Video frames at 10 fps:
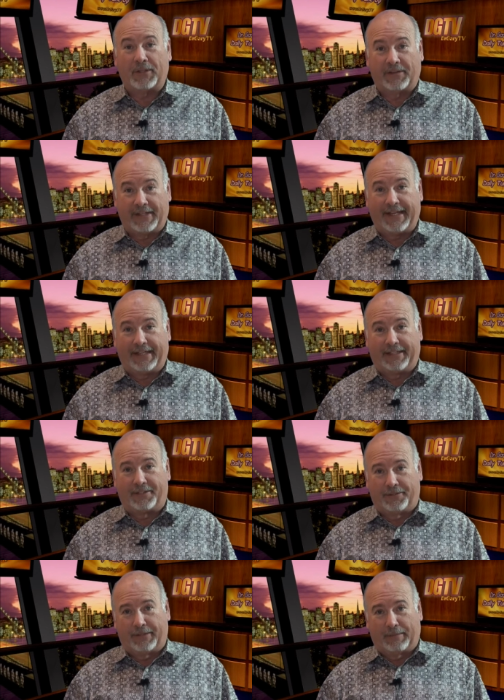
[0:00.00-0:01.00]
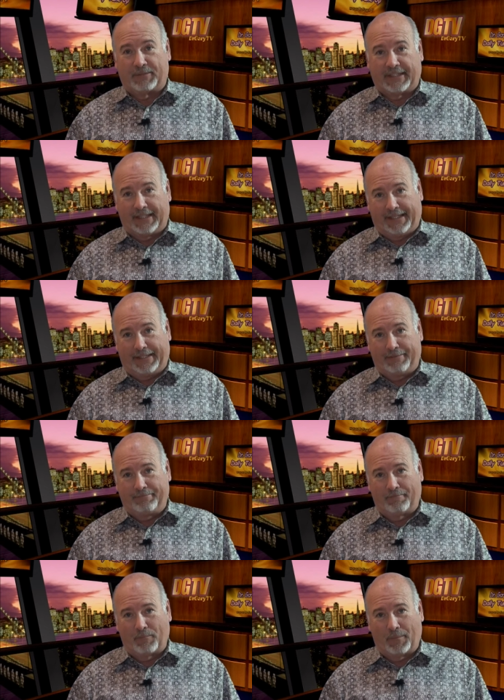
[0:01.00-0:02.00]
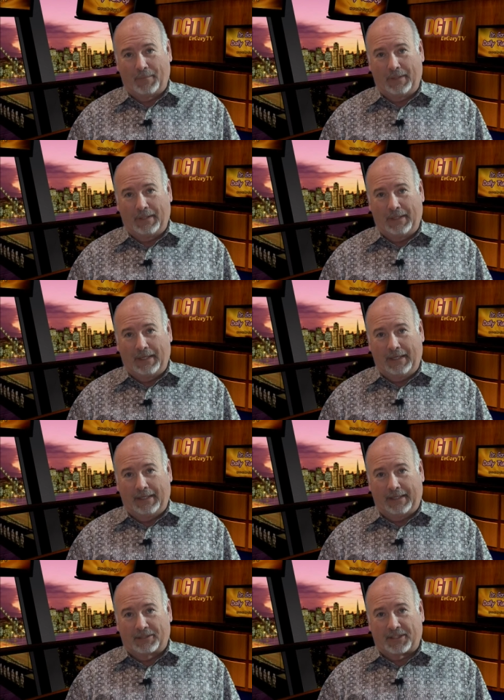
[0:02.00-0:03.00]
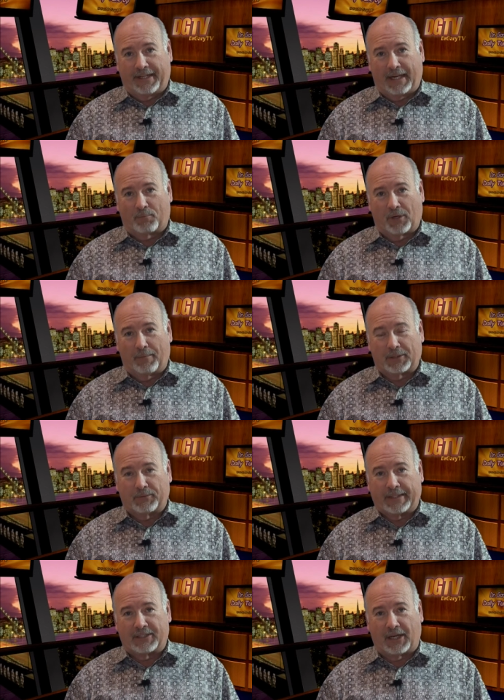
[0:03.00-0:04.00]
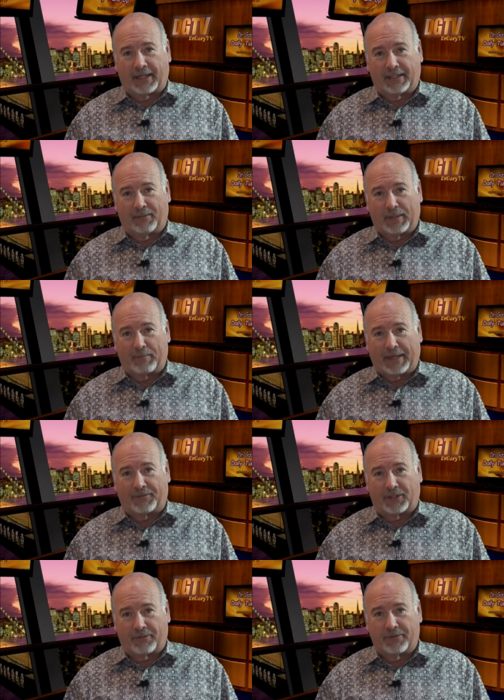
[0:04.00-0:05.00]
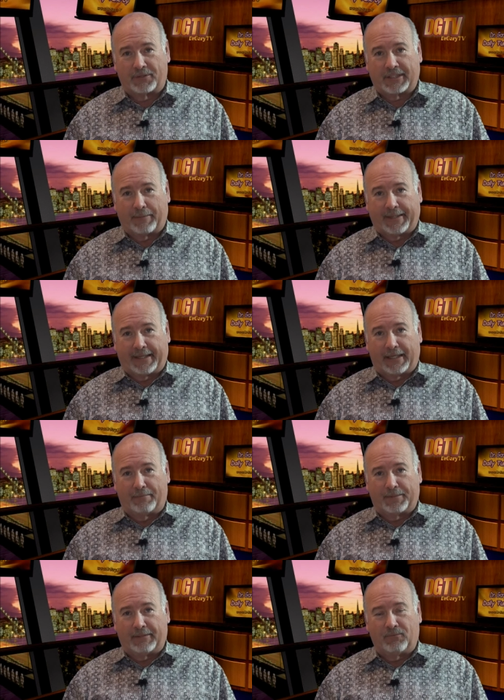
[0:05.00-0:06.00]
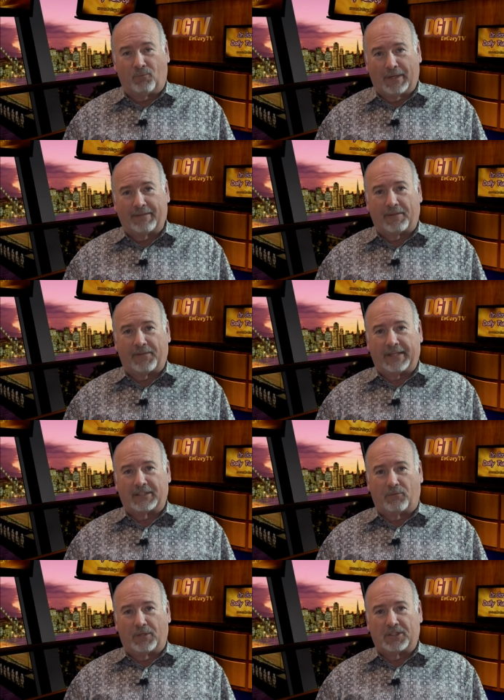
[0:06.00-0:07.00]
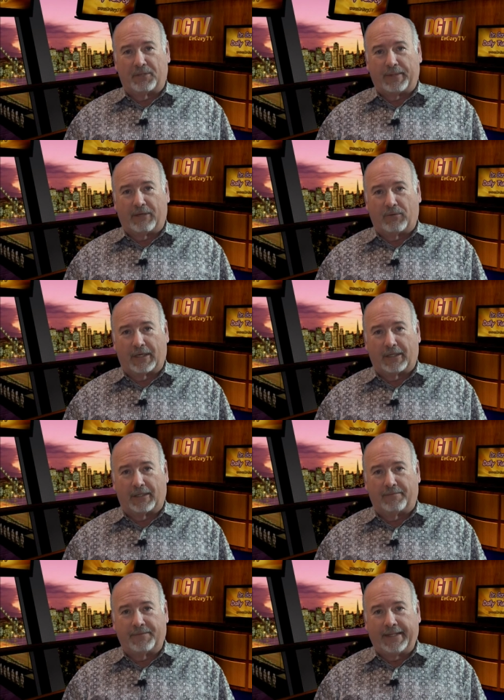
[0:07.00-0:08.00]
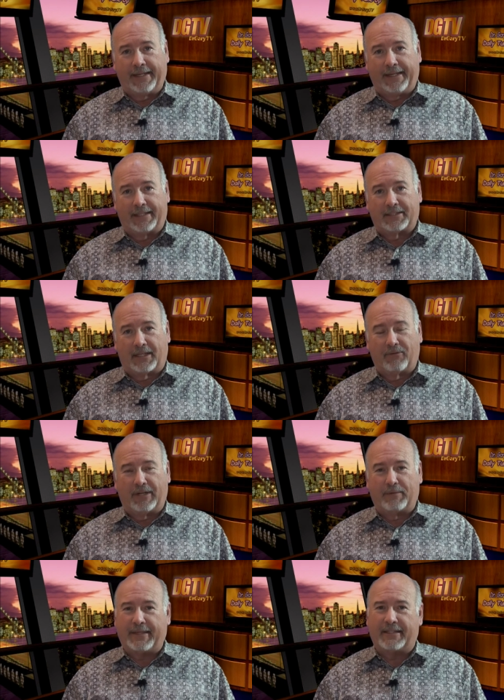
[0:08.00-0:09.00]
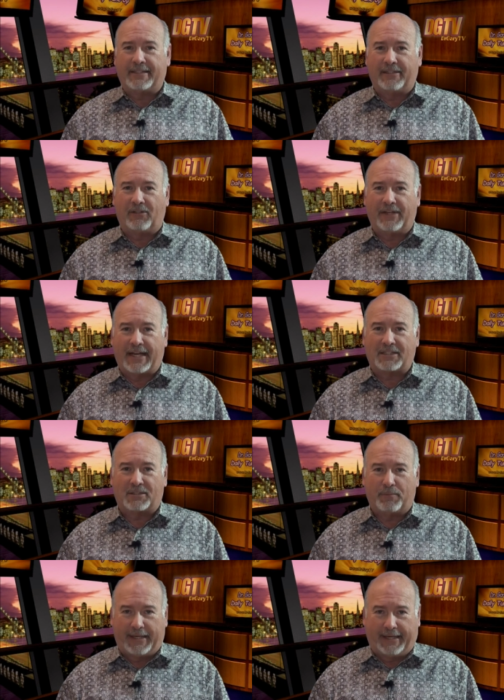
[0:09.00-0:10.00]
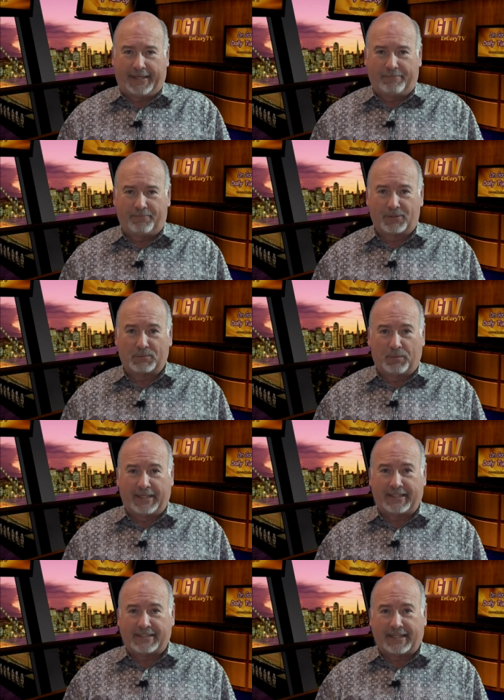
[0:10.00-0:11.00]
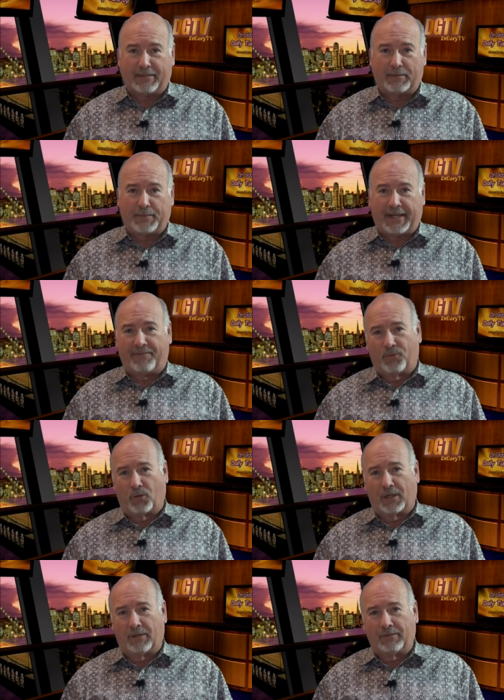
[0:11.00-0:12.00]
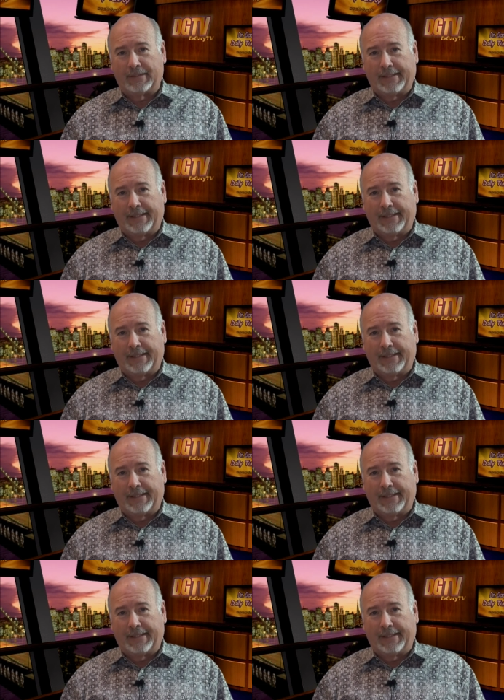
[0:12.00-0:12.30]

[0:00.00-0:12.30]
to the Daily Tune-Up today. Yesterday, I promised we'd talk a little bit about the cruise coming up, and one of the things I want you to be aware of, it's not going to be until next May. There's plenty of time to pay for it.